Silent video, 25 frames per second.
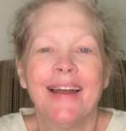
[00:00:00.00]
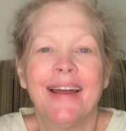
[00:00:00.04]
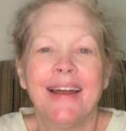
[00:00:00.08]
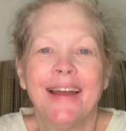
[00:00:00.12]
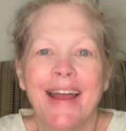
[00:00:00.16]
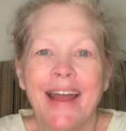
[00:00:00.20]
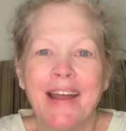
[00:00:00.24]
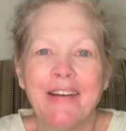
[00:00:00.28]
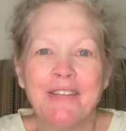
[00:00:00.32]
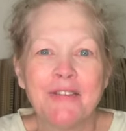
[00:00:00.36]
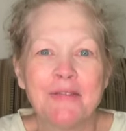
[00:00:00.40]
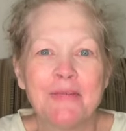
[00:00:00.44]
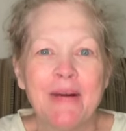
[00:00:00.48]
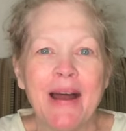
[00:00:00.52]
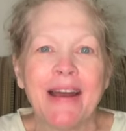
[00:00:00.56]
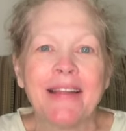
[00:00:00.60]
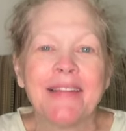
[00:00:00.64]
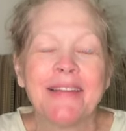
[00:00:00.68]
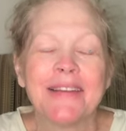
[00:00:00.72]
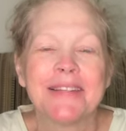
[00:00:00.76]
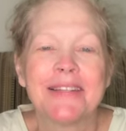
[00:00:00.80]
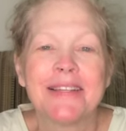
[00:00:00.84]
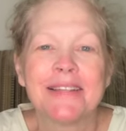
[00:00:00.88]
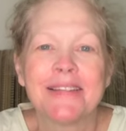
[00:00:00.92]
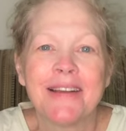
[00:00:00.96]
Hey everybody,
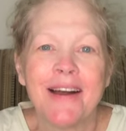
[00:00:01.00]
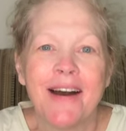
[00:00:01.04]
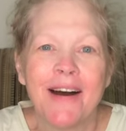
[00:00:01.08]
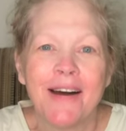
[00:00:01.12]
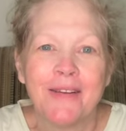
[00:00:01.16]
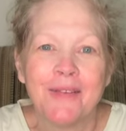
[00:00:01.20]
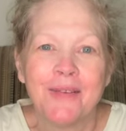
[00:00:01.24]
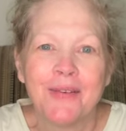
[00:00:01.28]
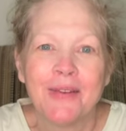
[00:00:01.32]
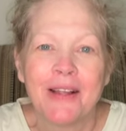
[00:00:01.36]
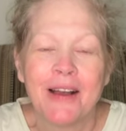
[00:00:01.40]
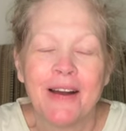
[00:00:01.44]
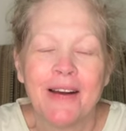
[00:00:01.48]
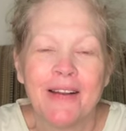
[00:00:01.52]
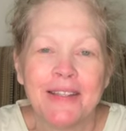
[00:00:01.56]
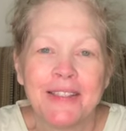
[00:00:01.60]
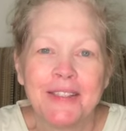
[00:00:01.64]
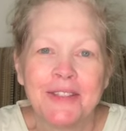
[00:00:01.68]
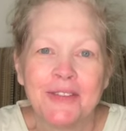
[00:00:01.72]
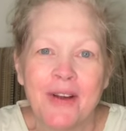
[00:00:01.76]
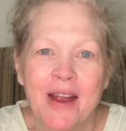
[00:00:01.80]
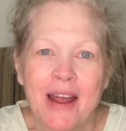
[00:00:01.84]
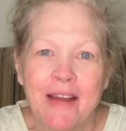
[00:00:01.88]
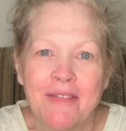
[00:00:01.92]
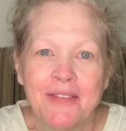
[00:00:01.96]
this is Connie with Connie's
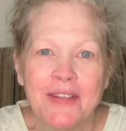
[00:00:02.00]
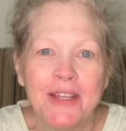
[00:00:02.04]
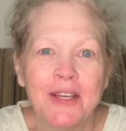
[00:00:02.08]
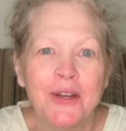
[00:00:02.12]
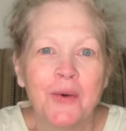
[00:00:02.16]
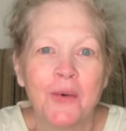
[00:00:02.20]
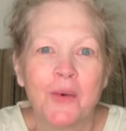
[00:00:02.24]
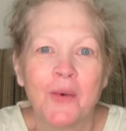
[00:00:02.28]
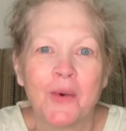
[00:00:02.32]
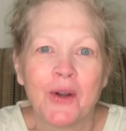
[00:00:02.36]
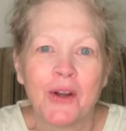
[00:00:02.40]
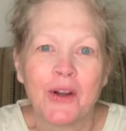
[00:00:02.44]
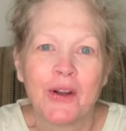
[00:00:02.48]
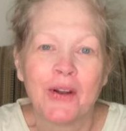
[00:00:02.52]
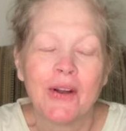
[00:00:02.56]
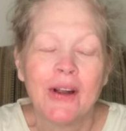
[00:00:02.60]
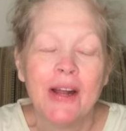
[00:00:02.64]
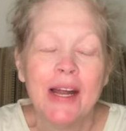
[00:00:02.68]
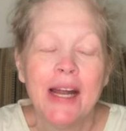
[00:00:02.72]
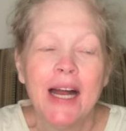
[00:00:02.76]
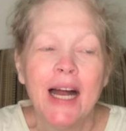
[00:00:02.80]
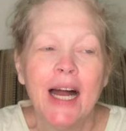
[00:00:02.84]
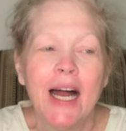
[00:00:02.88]
Crafty Corner.